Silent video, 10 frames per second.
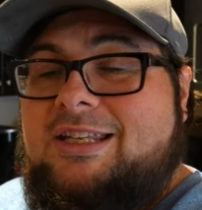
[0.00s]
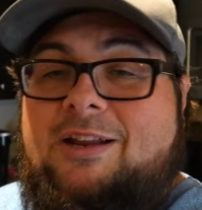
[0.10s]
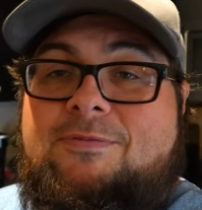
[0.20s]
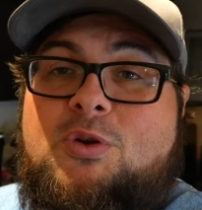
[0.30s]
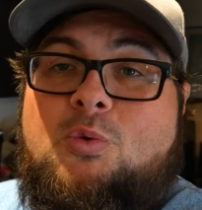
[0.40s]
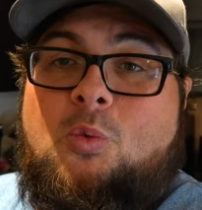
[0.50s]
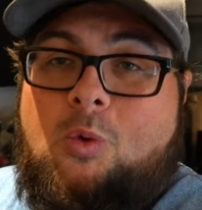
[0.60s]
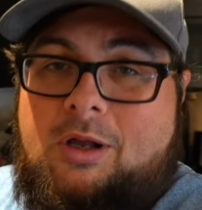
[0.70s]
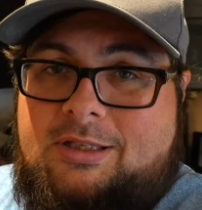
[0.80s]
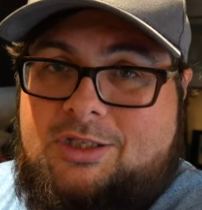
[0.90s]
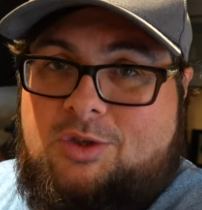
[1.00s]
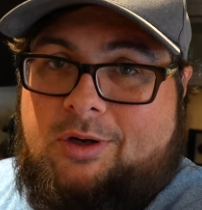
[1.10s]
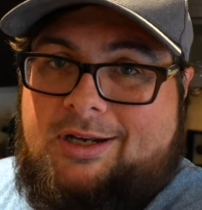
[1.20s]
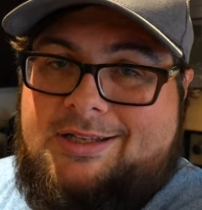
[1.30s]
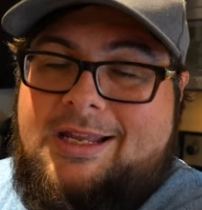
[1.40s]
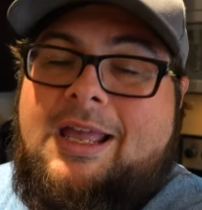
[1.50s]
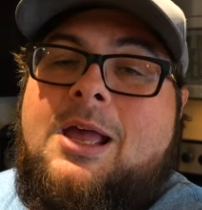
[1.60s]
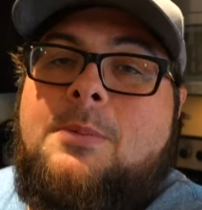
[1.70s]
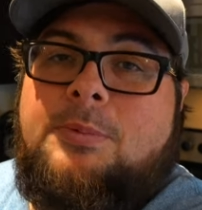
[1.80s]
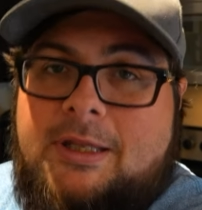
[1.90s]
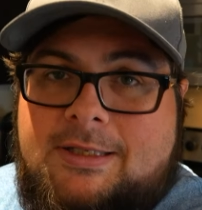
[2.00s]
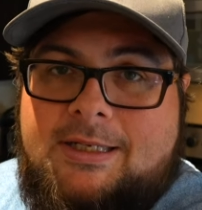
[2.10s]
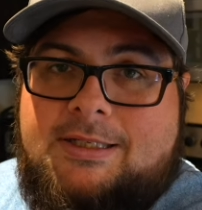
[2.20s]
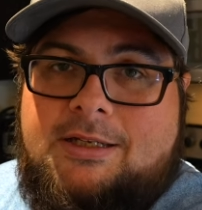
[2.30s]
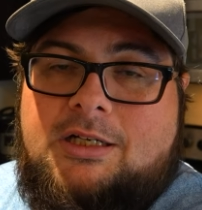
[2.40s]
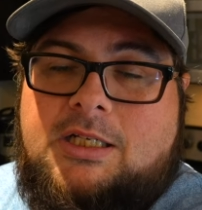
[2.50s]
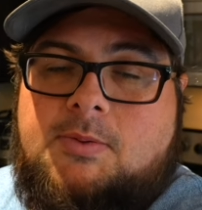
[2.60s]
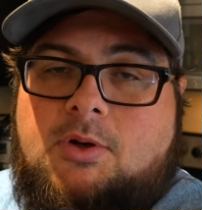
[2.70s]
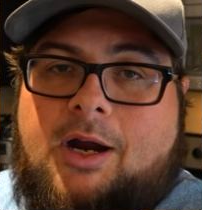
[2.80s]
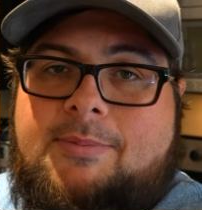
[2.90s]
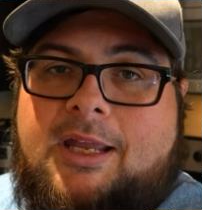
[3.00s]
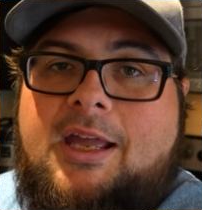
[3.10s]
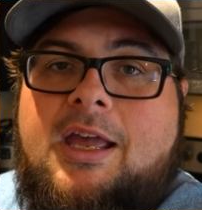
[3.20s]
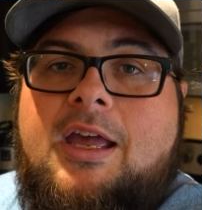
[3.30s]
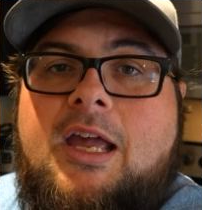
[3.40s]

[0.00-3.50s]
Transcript: And if you want to join us, please consider subscribing,